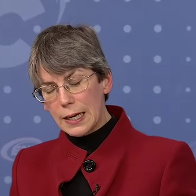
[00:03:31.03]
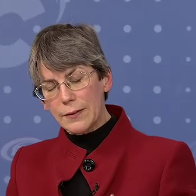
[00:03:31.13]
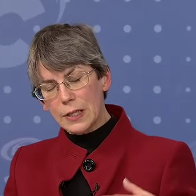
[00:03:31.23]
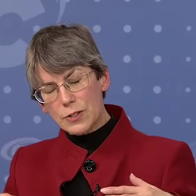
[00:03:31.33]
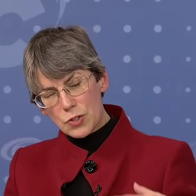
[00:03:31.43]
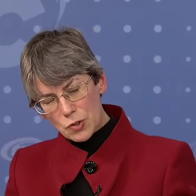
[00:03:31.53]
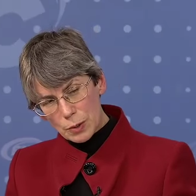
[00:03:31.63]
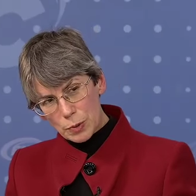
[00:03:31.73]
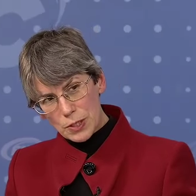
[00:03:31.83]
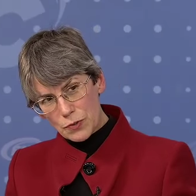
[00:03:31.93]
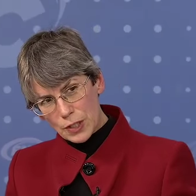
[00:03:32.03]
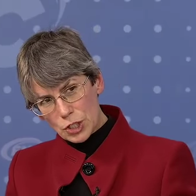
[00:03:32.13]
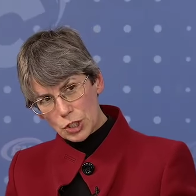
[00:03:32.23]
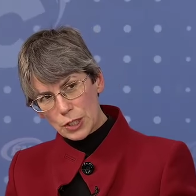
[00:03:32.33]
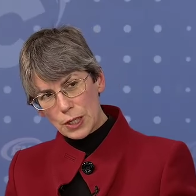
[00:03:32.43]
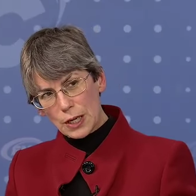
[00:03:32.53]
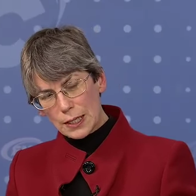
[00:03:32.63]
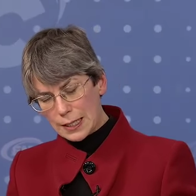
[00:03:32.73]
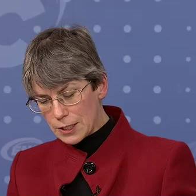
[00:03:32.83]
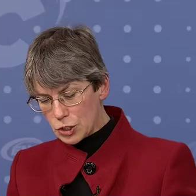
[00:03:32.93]
The historic preservation
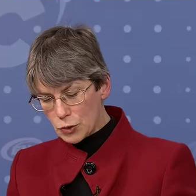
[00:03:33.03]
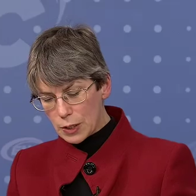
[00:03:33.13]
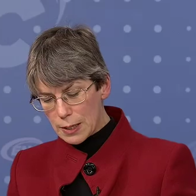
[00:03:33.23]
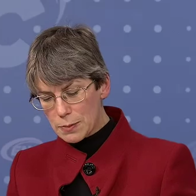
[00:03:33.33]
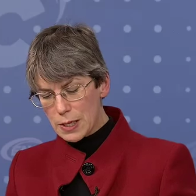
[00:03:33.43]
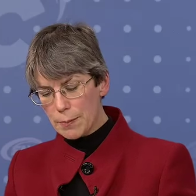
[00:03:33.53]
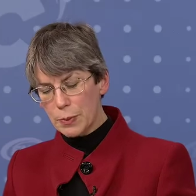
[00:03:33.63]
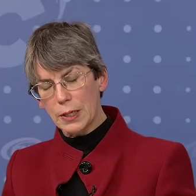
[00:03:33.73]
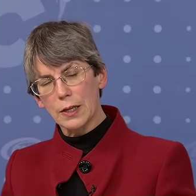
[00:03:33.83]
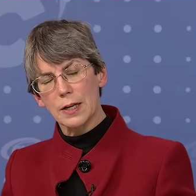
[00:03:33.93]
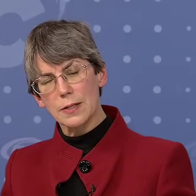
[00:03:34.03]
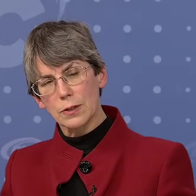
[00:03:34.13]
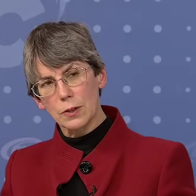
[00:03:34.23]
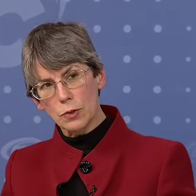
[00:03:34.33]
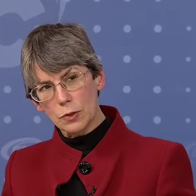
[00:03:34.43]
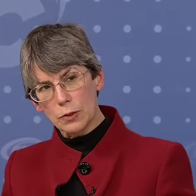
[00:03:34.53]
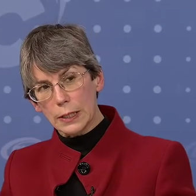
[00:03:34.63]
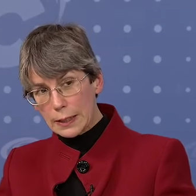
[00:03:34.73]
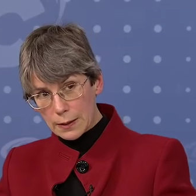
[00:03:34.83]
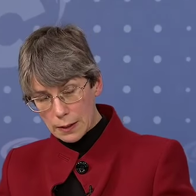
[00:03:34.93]
uh, issue comes up because a local
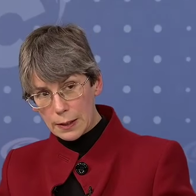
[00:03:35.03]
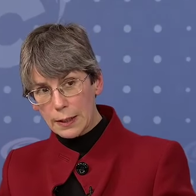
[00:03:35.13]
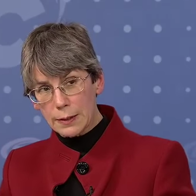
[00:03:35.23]
uh,